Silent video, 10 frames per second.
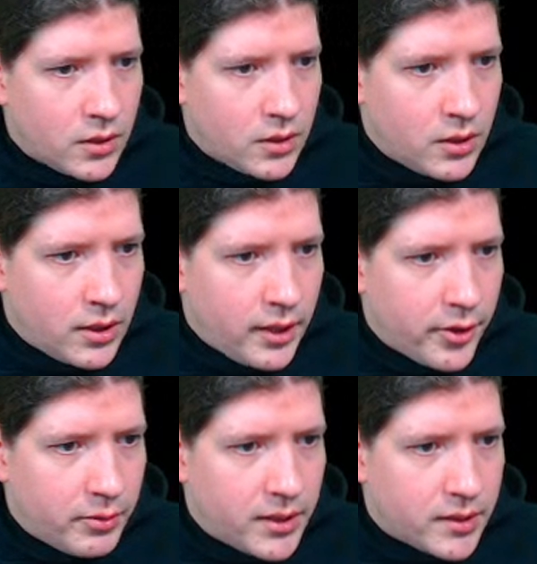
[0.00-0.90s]

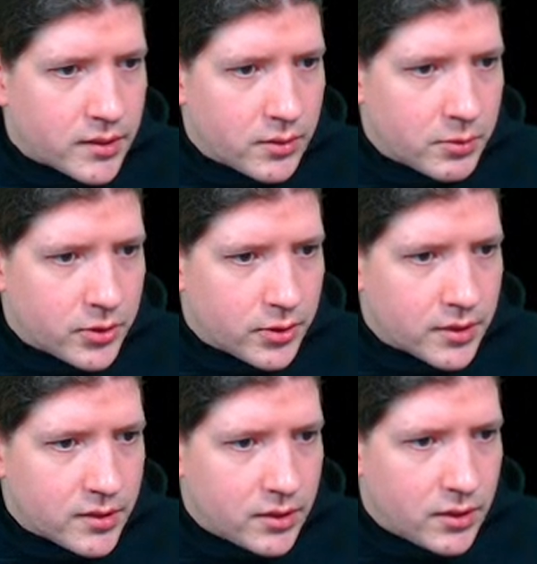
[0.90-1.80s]
Otherwise, it returns
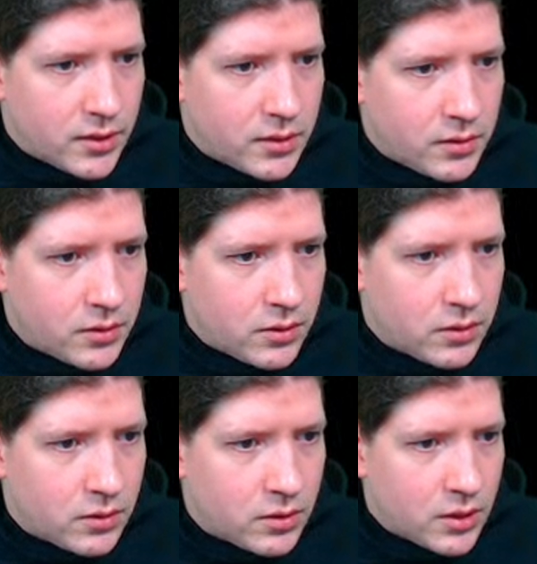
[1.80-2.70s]
null.
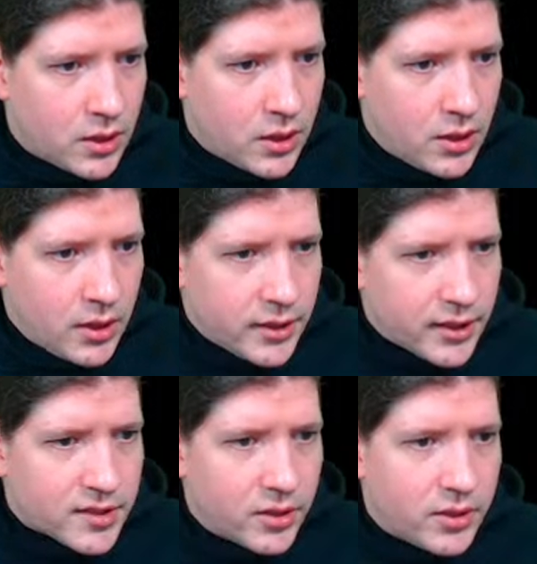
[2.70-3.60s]
Yeah,
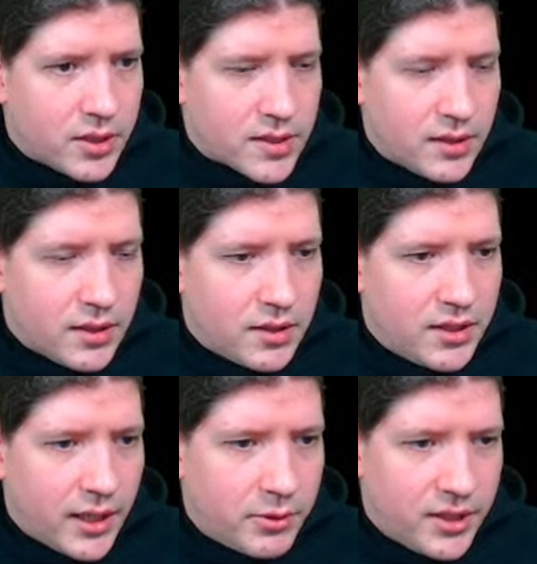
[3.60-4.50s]
so this now
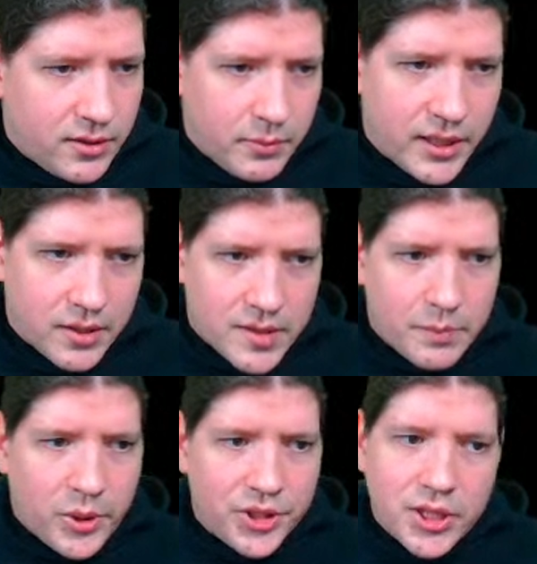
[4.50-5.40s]
we need to make this a
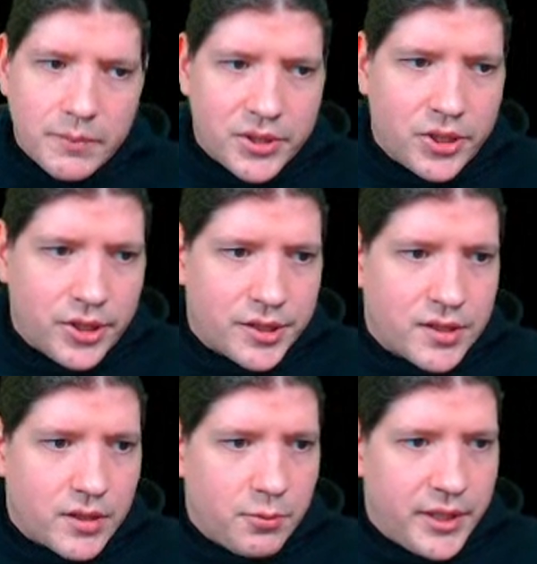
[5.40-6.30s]
pointer because
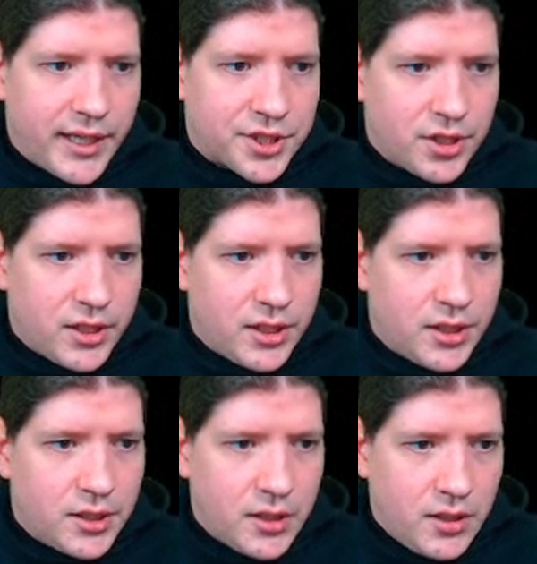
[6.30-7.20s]
we actually
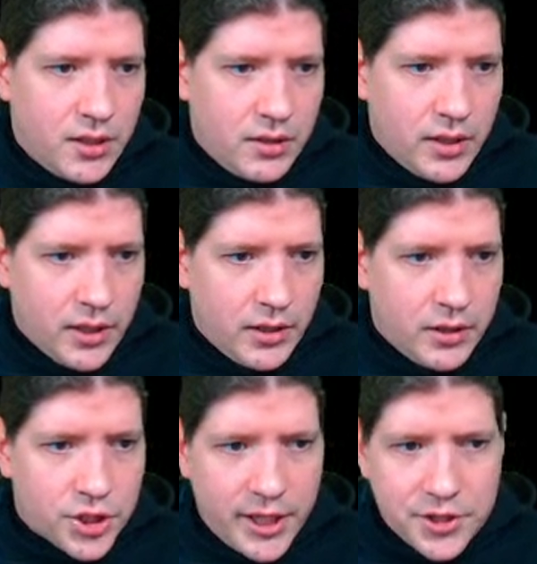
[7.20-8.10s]
change it in